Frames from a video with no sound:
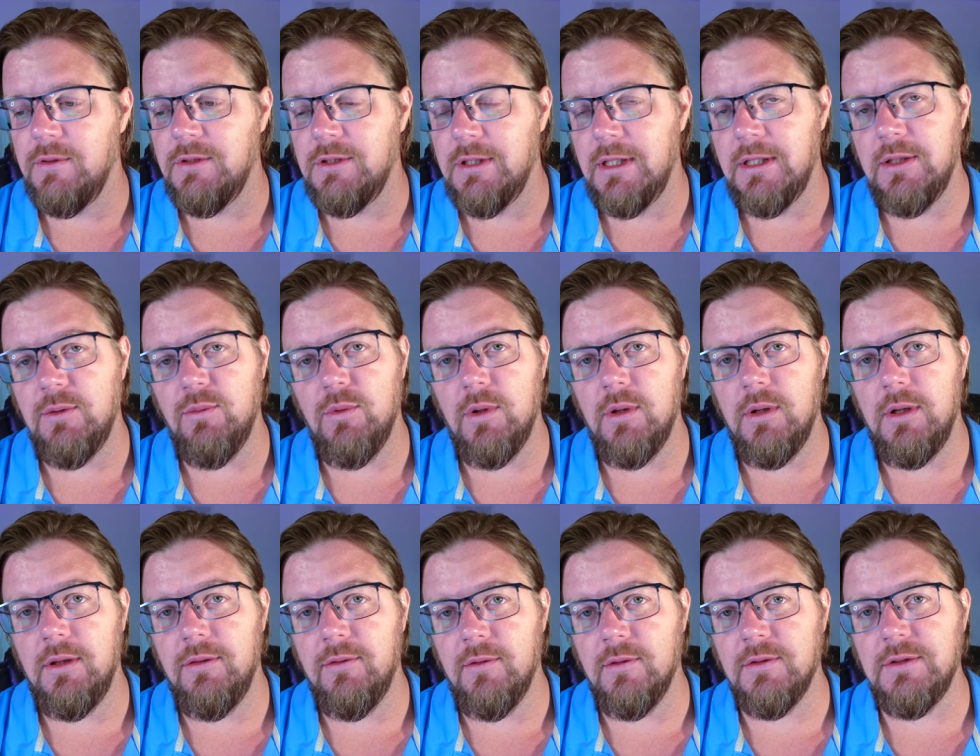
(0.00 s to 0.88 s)

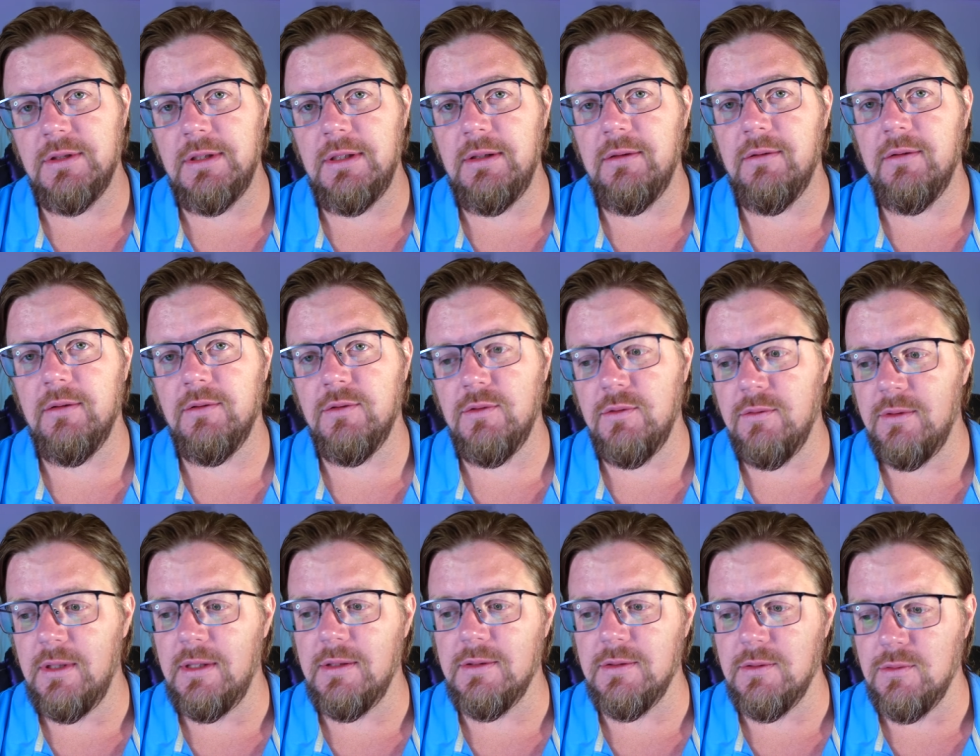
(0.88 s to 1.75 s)
January 13th,
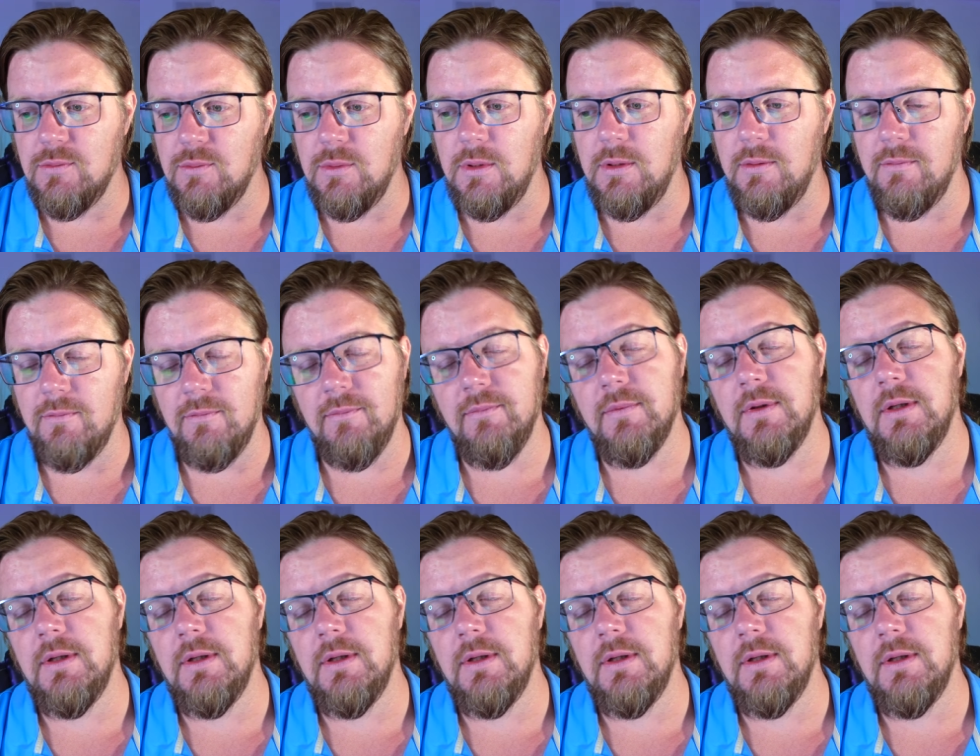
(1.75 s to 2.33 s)
2012.